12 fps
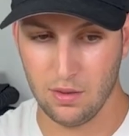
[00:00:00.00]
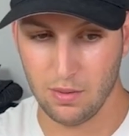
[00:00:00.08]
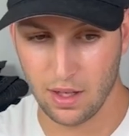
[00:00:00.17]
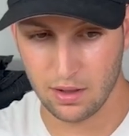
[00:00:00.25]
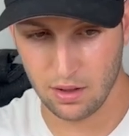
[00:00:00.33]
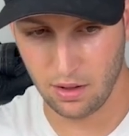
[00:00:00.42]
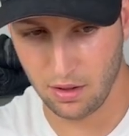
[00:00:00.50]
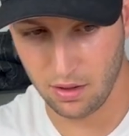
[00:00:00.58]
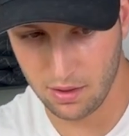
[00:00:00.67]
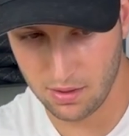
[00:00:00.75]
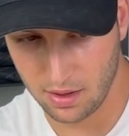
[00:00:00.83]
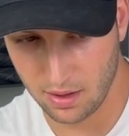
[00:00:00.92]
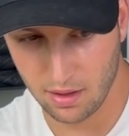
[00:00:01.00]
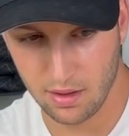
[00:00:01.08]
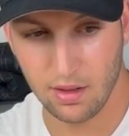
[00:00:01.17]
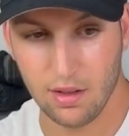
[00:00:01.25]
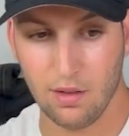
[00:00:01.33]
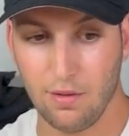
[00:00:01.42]
you make sure you're using
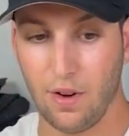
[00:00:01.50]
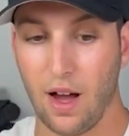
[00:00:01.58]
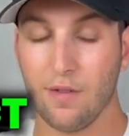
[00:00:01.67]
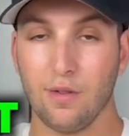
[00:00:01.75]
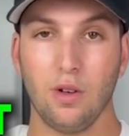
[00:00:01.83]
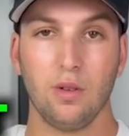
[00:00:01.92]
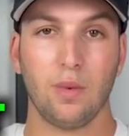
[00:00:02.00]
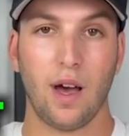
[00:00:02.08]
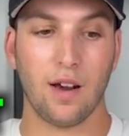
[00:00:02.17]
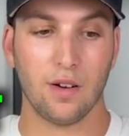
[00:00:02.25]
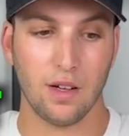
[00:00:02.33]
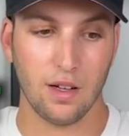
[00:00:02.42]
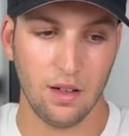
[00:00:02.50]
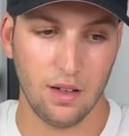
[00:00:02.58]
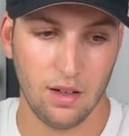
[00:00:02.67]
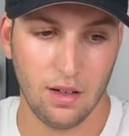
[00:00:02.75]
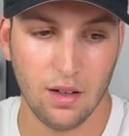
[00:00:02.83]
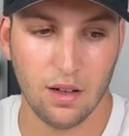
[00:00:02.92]
a 5-volt battery,
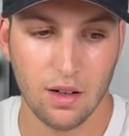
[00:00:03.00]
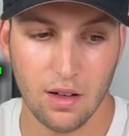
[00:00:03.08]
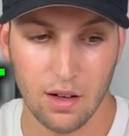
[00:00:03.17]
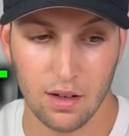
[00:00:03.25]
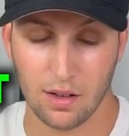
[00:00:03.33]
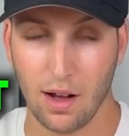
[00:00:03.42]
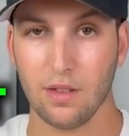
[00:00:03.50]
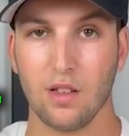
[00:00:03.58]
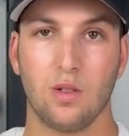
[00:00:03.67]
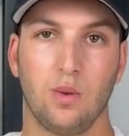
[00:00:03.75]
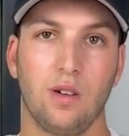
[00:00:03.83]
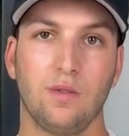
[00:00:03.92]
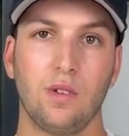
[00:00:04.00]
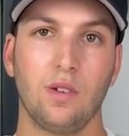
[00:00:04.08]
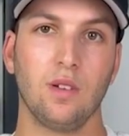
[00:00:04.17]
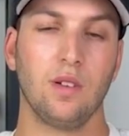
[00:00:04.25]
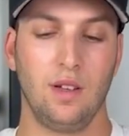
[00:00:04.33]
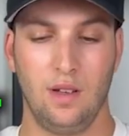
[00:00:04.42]
not the
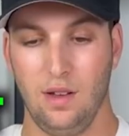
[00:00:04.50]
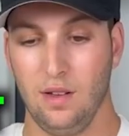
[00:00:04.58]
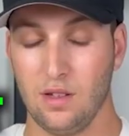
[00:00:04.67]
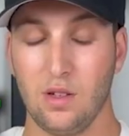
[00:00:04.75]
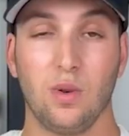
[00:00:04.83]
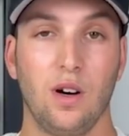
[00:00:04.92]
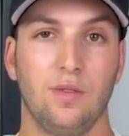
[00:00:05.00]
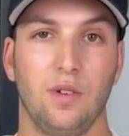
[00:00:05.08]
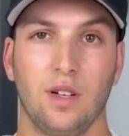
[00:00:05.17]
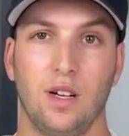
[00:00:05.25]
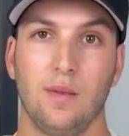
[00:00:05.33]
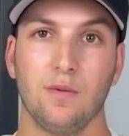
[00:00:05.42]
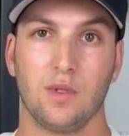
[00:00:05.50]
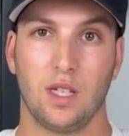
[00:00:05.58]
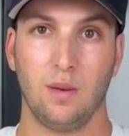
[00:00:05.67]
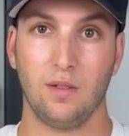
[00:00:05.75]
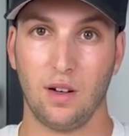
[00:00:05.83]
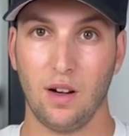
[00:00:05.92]
12-volt. This 12-volt comes with
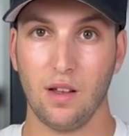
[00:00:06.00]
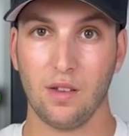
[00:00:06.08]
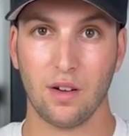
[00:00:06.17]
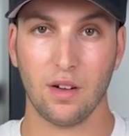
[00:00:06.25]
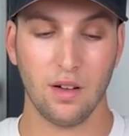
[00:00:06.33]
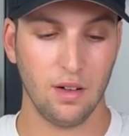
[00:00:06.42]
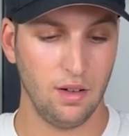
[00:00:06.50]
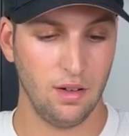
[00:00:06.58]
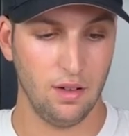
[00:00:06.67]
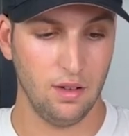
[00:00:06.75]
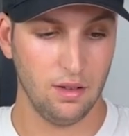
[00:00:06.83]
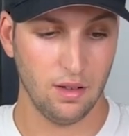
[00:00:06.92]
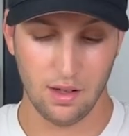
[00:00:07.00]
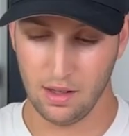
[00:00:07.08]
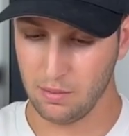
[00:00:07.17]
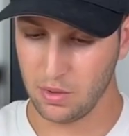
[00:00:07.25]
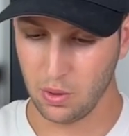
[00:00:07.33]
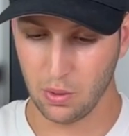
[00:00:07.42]
some of our other
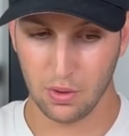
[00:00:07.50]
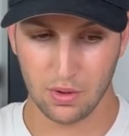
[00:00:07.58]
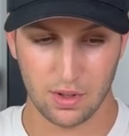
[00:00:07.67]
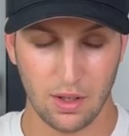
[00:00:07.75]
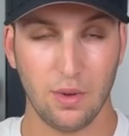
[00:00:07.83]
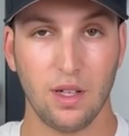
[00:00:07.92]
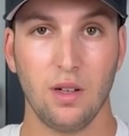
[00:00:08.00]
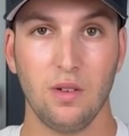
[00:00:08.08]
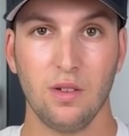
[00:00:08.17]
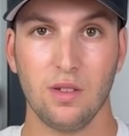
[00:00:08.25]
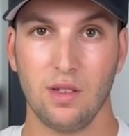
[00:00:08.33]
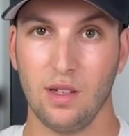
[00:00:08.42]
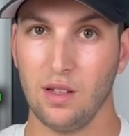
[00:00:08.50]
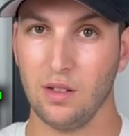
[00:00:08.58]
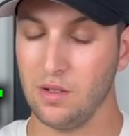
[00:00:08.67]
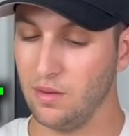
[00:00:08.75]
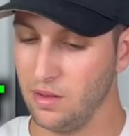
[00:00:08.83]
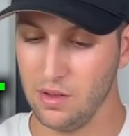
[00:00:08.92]
tools that we use, and
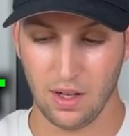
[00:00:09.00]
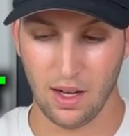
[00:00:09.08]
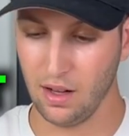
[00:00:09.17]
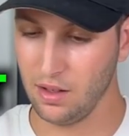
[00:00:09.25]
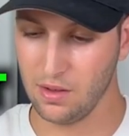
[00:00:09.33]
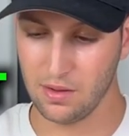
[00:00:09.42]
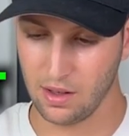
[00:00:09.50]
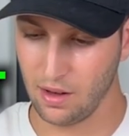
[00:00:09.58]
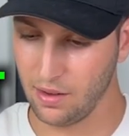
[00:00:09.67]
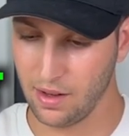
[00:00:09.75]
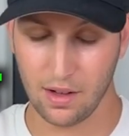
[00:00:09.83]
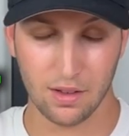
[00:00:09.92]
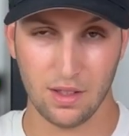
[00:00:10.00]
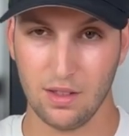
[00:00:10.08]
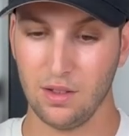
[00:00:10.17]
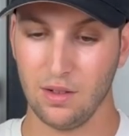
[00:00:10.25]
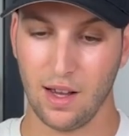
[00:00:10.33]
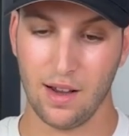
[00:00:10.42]
you can't use it on the
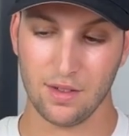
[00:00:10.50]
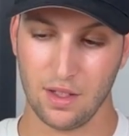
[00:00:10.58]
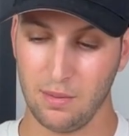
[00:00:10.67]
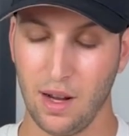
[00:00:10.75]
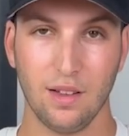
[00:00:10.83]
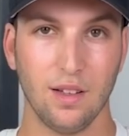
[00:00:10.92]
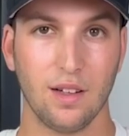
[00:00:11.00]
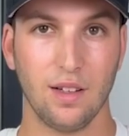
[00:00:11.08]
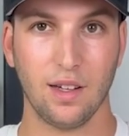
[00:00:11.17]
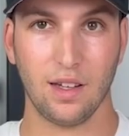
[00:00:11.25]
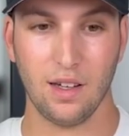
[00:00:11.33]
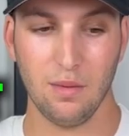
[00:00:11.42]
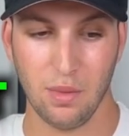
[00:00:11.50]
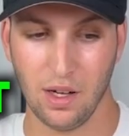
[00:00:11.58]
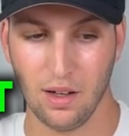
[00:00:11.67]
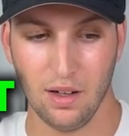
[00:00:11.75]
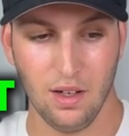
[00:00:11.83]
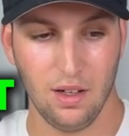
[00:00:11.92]
LT-2000. It might look like it,
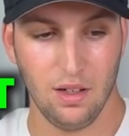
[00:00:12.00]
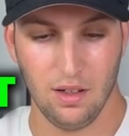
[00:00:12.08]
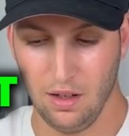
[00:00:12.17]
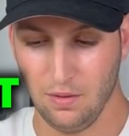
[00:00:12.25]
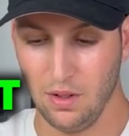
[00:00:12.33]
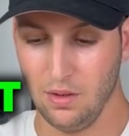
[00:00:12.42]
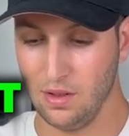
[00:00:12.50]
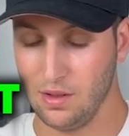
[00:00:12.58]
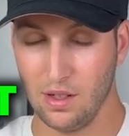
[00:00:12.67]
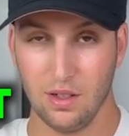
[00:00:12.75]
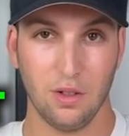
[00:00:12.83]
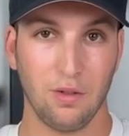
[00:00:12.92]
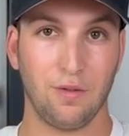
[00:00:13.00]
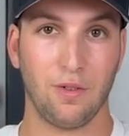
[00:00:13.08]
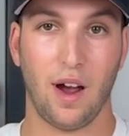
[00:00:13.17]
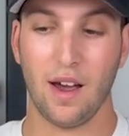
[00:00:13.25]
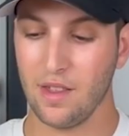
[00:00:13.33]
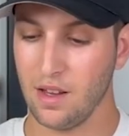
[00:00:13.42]
but if you use it, you'll
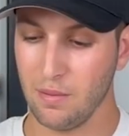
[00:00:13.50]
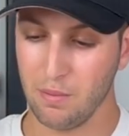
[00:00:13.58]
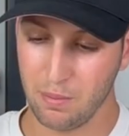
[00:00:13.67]
fry the